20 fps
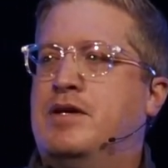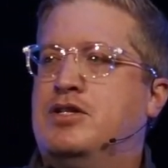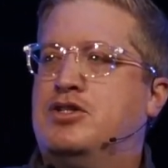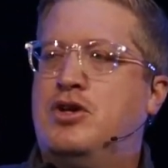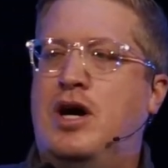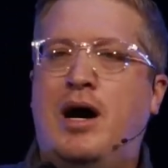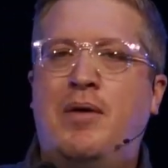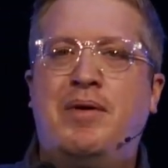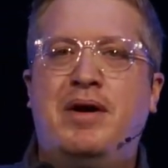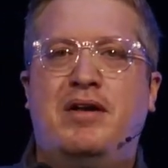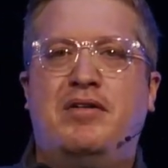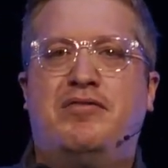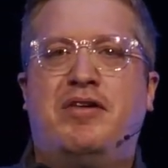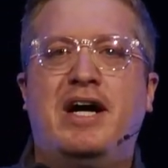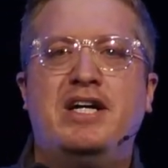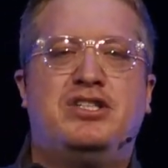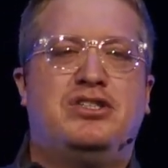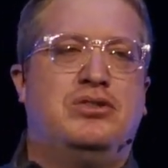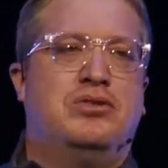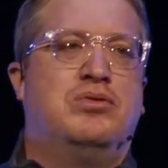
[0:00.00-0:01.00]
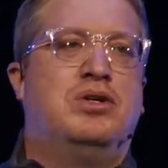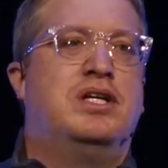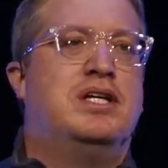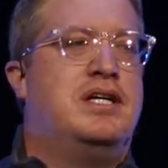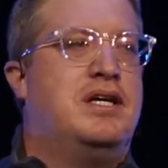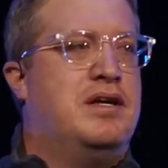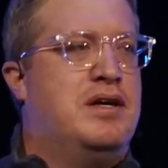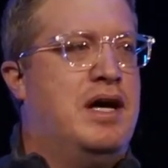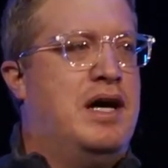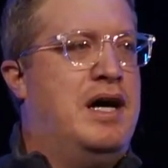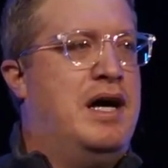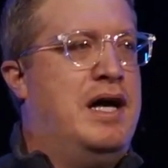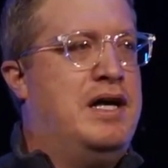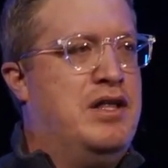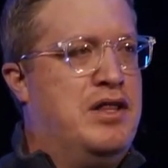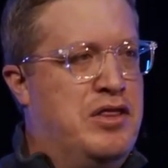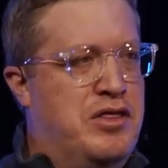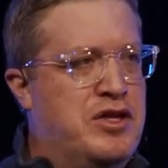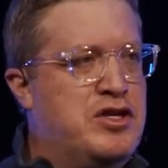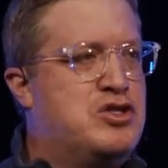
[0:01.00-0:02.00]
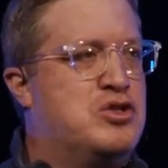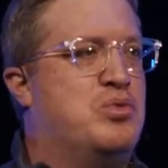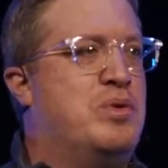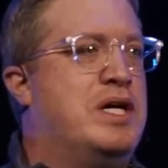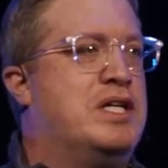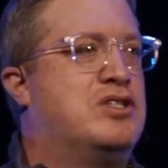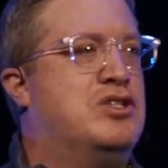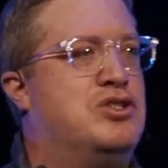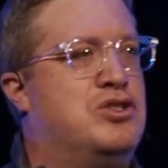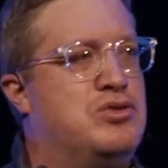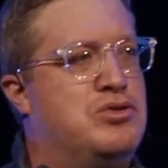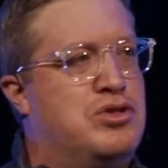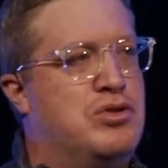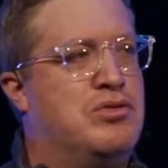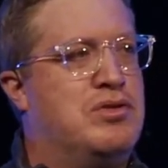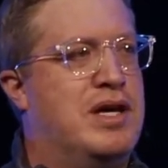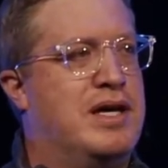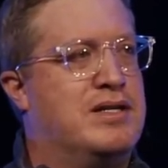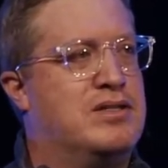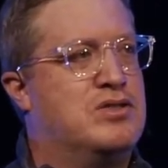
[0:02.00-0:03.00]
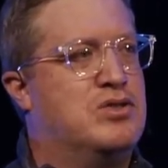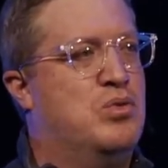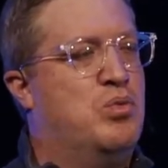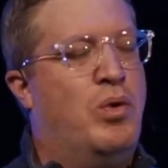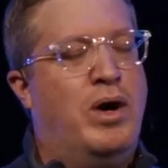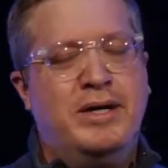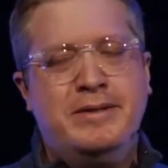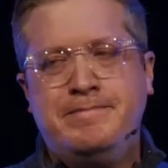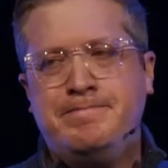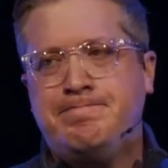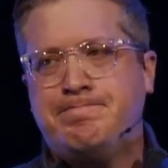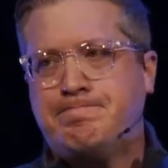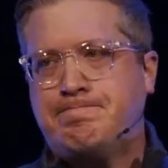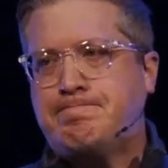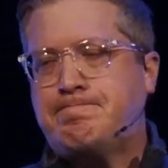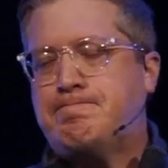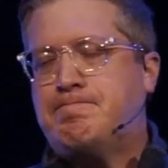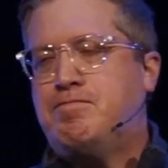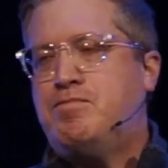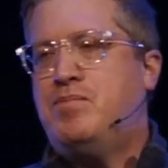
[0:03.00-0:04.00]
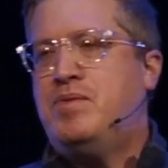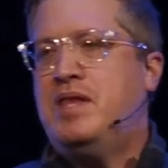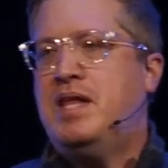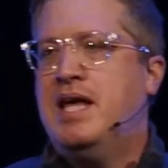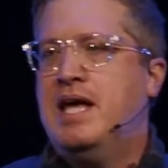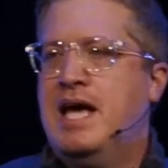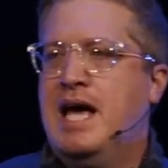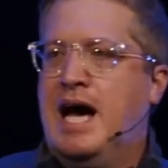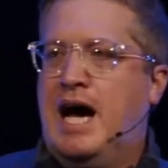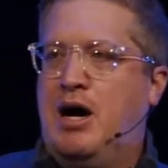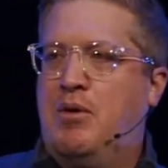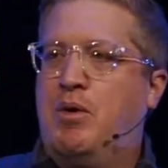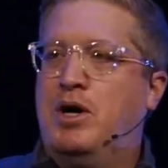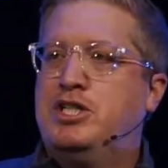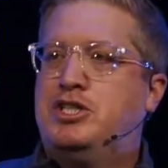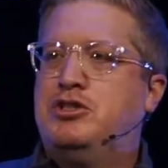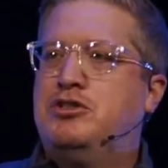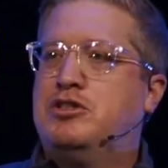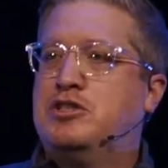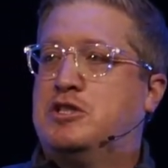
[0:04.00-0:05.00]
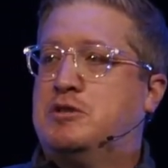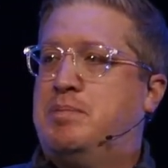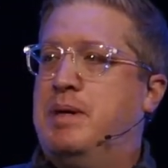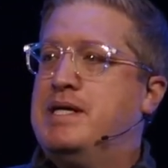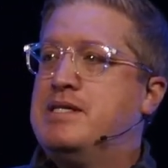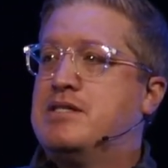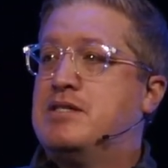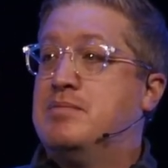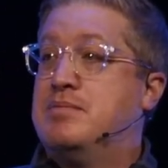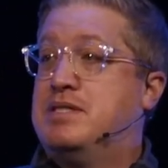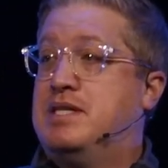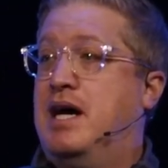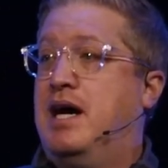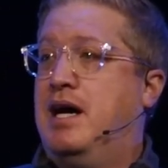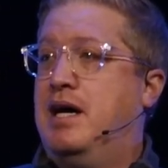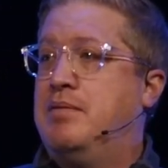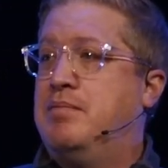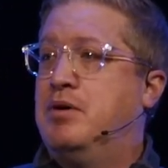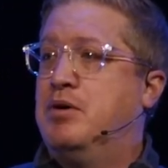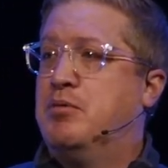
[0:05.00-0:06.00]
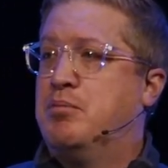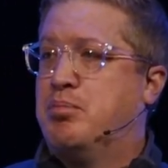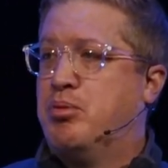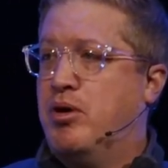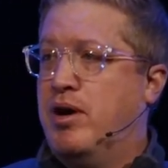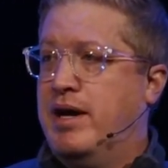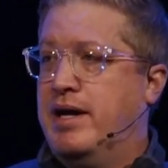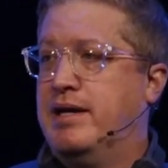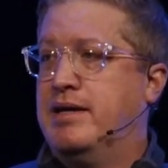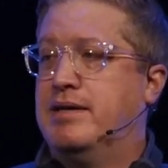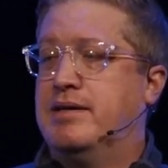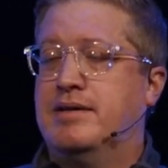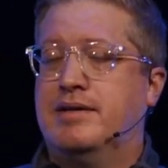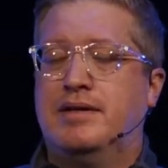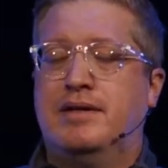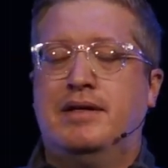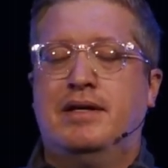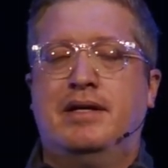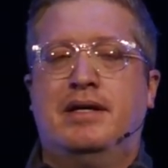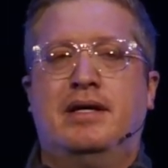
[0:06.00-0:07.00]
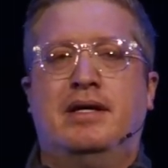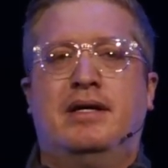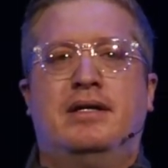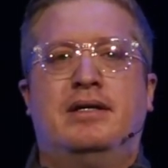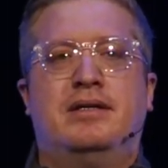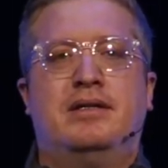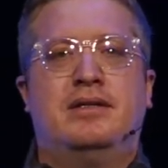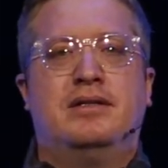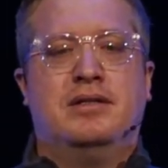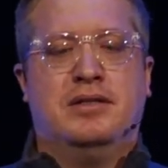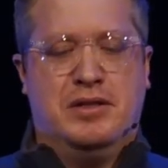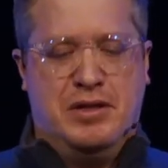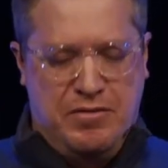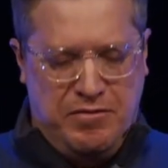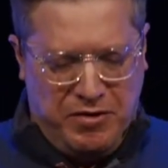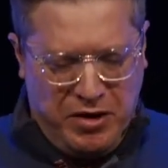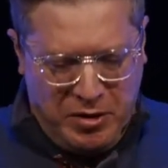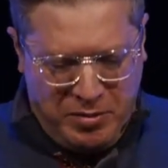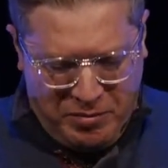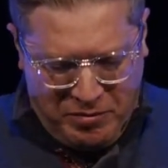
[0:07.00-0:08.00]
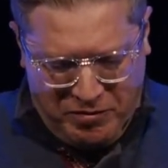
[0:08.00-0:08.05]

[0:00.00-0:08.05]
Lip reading: So I want to invite you really this week to do two things. One, I want you to spend some time praying. A very,